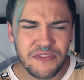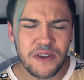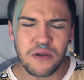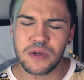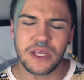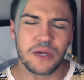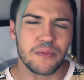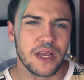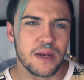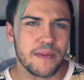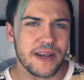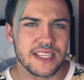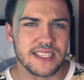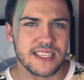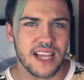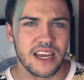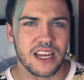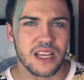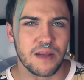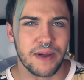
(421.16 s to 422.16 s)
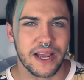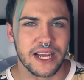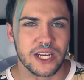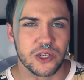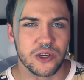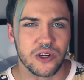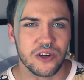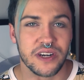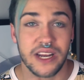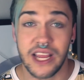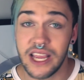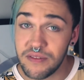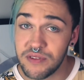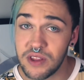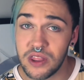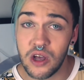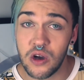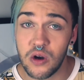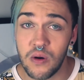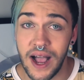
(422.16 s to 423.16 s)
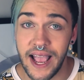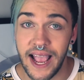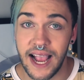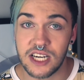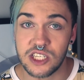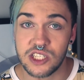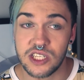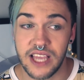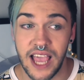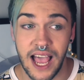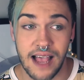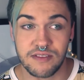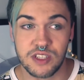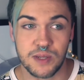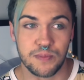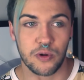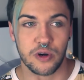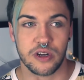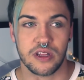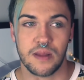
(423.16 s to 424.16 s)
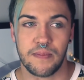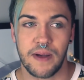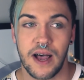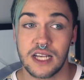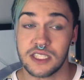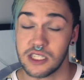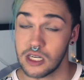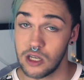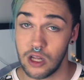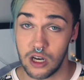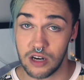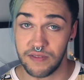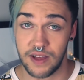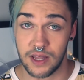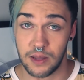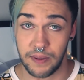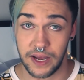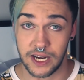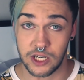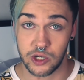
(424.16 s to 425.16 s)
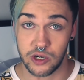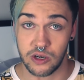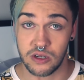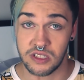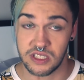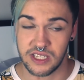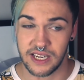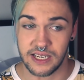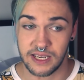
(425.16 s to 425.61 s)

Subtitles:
I felt really weird about starting a Patreon, even though I actually have supported in the past a lot of other Patreons,